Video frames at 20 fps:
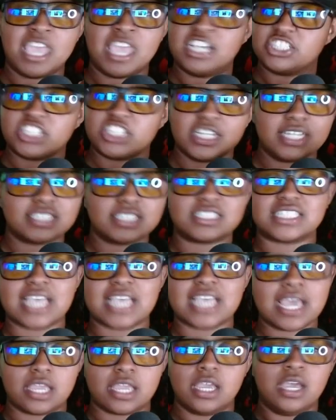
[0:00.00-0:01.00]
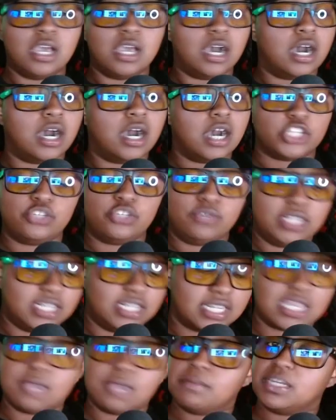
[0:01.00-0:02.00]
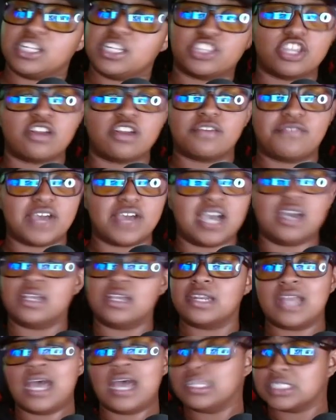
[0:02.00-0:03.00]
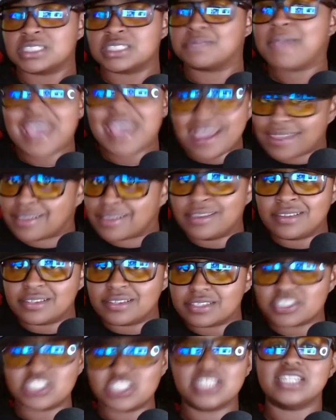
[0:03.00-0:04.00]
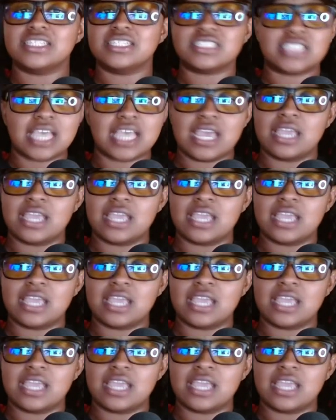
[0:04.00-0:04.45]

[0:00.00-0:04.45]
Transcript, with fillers: She didn't say, you need to give me the $3,500 back. She didn't say,